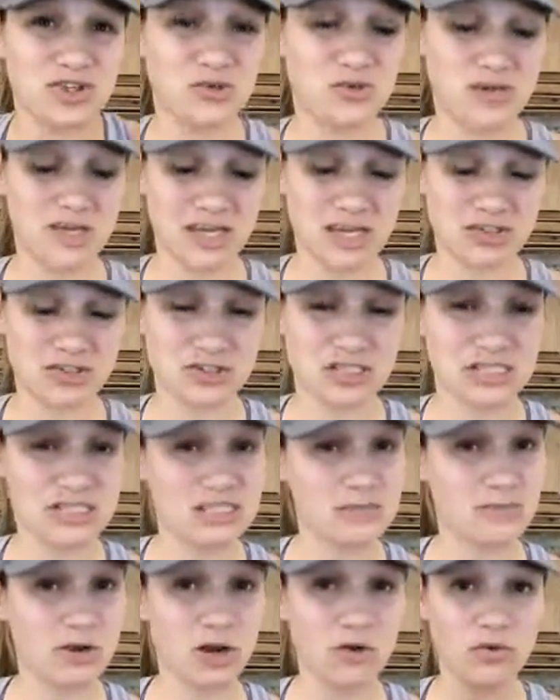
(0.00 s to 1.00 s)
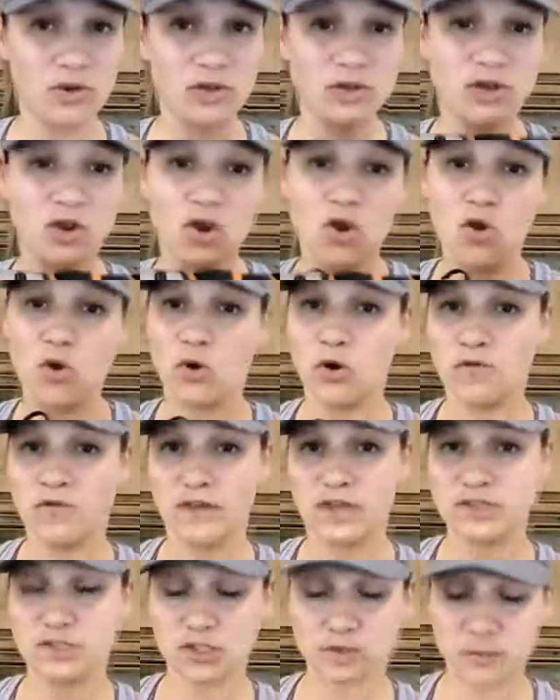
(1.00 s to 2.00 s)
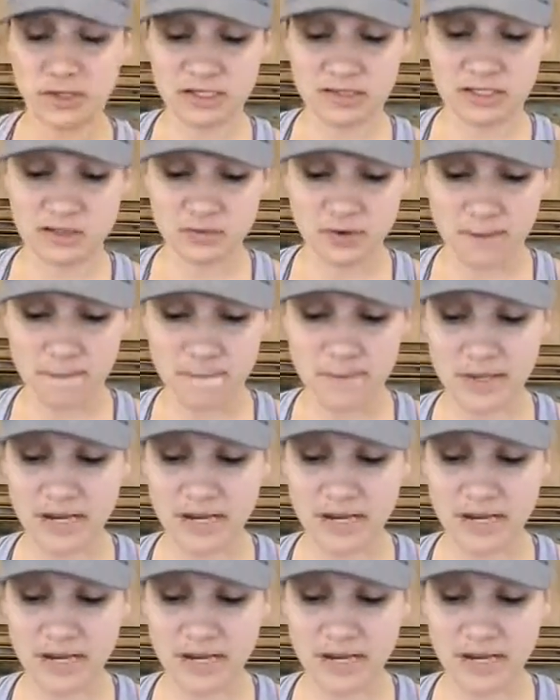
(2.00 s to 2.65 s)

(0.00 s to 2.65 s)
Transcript: You can get just a small one or a fancy schmancy one,